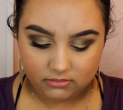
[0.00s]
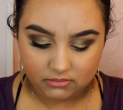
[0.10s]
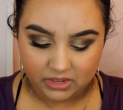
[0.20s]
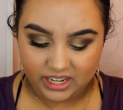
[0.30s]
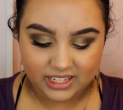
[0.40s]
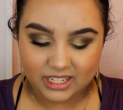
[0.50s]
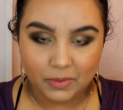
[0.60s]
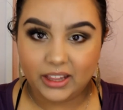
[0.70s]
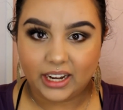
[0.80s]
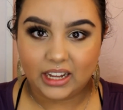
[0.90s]
But it doesn't smell
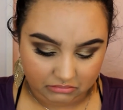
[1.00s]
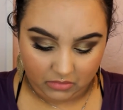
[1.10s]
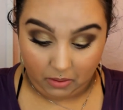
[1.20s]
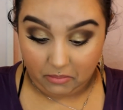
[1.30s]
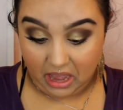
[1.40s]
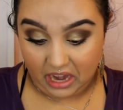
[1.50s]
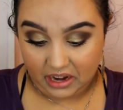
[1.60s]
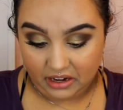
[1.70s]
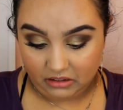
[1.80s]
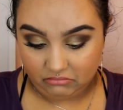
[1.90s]
like it. I'm not mad at
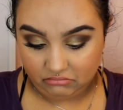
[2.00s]
it.